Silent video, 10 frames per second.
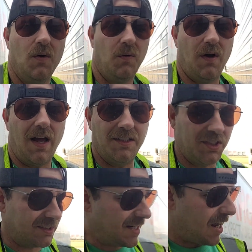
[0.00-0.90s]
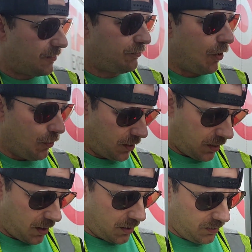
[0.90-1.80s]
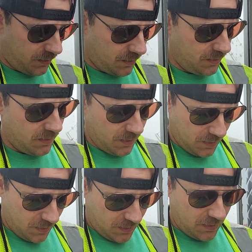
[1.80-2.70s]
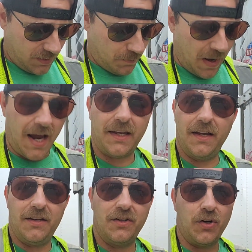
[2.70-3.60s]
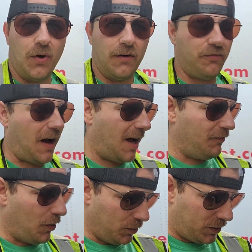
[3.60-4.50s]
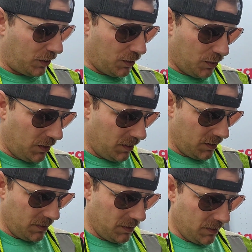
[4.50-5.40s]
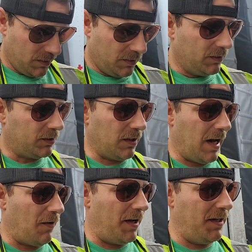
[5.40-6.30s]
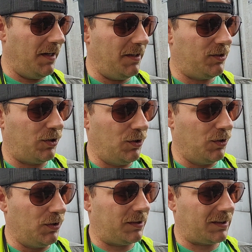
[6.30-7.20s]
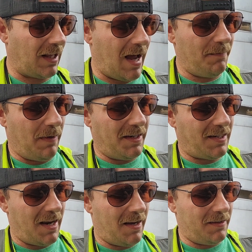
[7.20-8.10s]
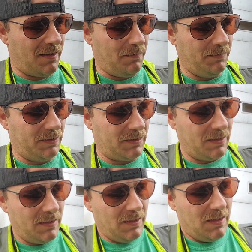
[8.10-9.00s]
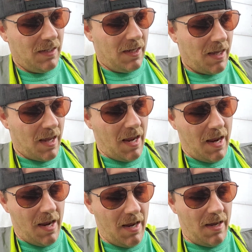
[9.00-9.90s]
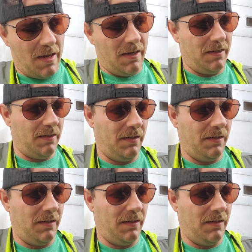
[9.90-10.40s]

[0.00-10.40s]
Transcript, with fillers: Well, I just got a phone call to back into door 502. So now I need to slide my tandems and